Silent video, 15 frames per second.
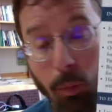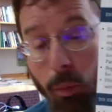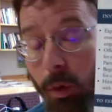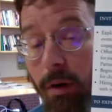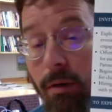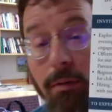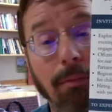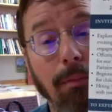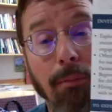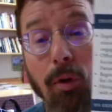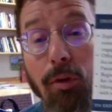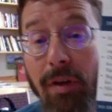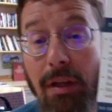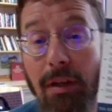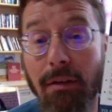we're
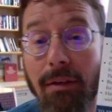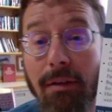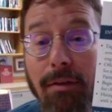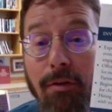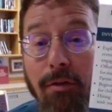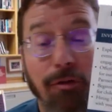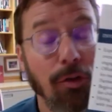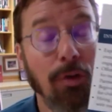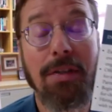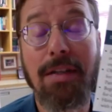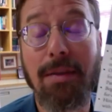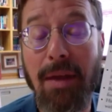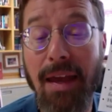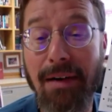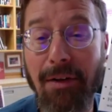moving full
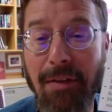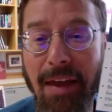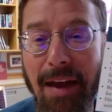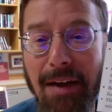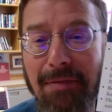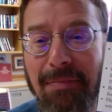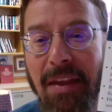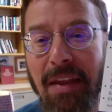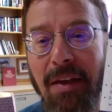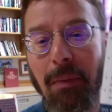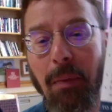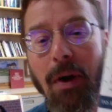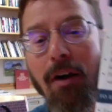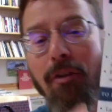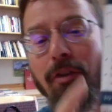steam ahead on that.
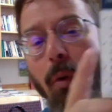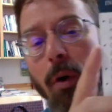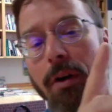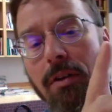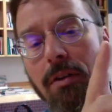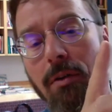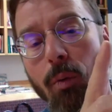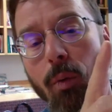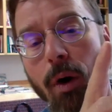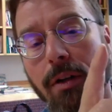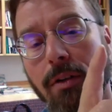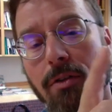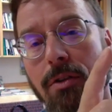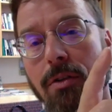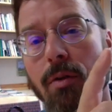We also
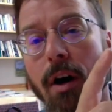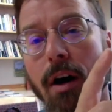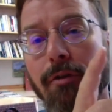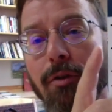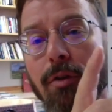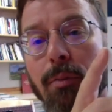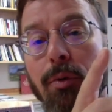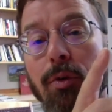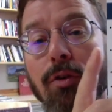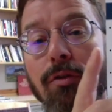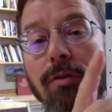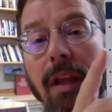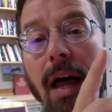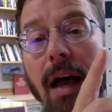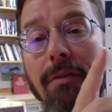wanted to offer
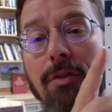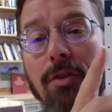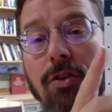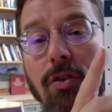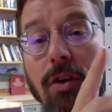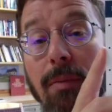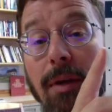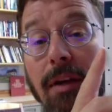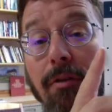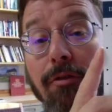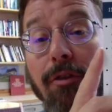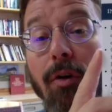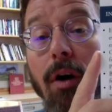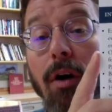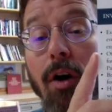improved live streaming
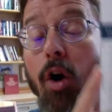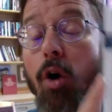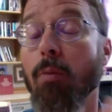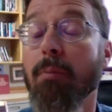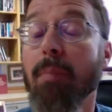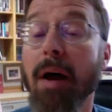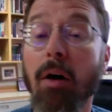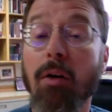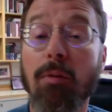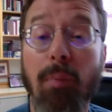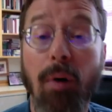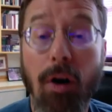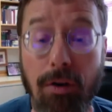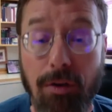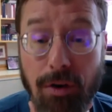for our homebound
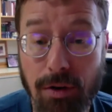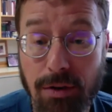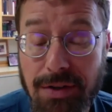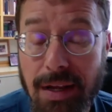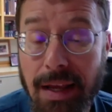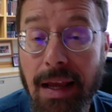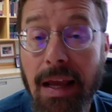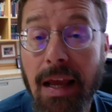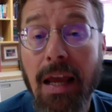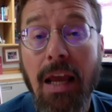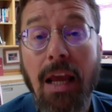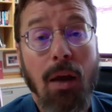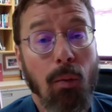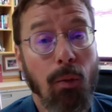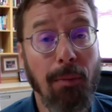partners.
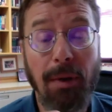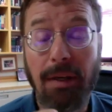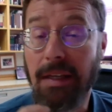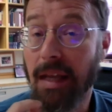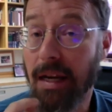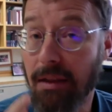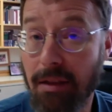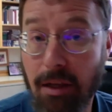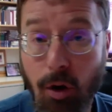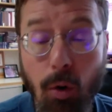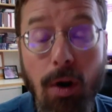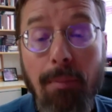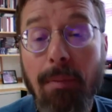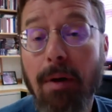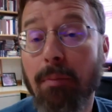We've been getting the
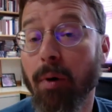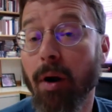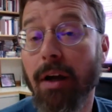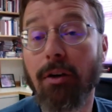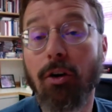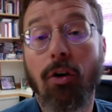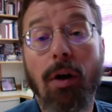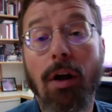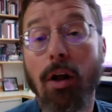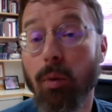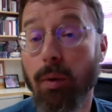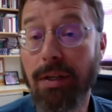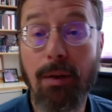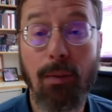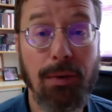equipment. Brian Carell,
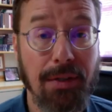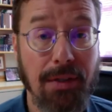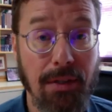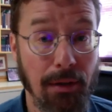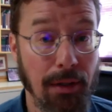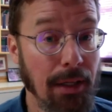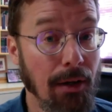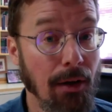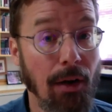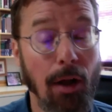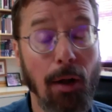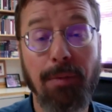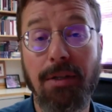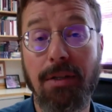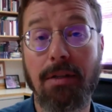when he was still here,
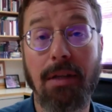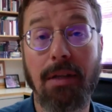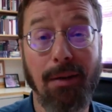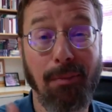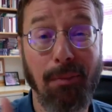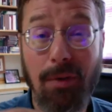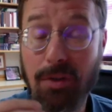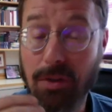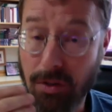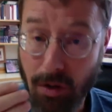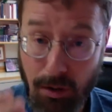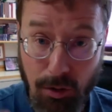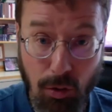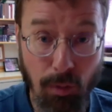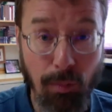helped us
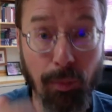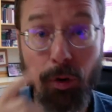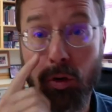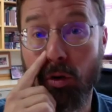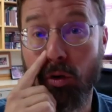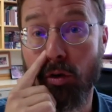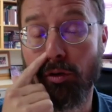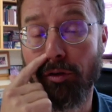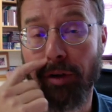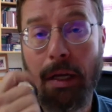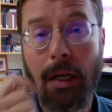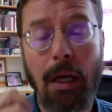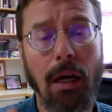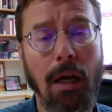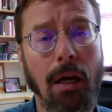start to improve,
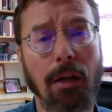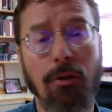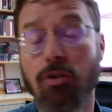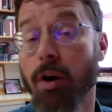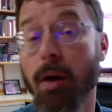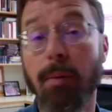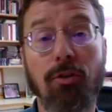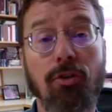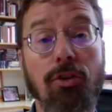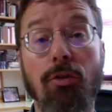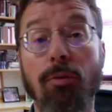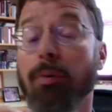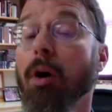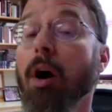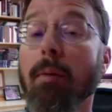
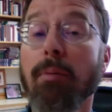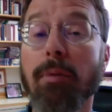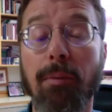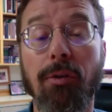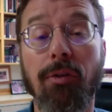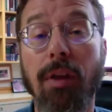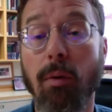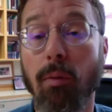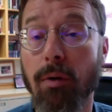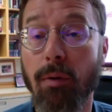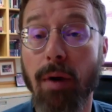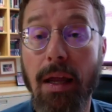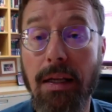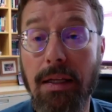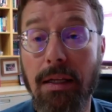troubleshoot problems that we
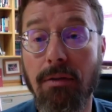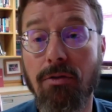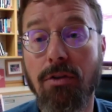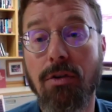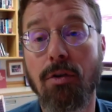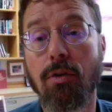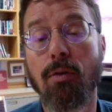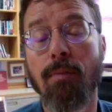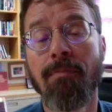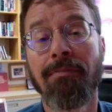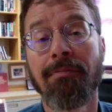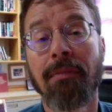ran into.